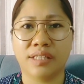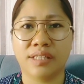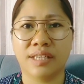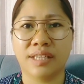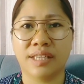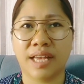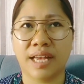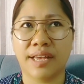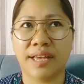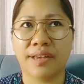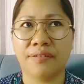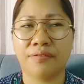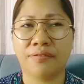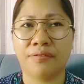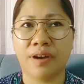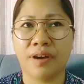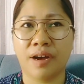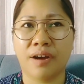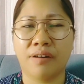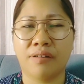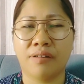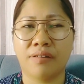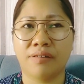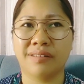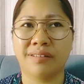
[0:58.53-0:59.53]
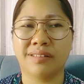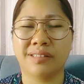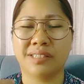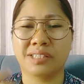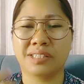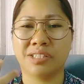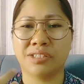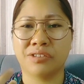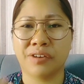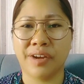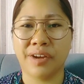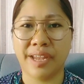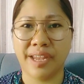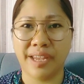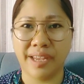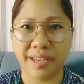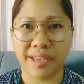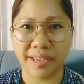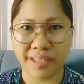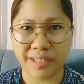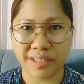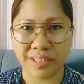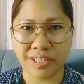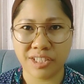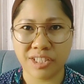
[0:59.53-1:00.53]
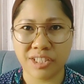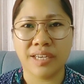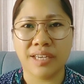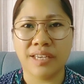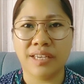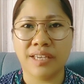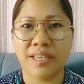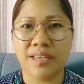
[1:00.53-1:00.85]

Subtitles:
that I found strange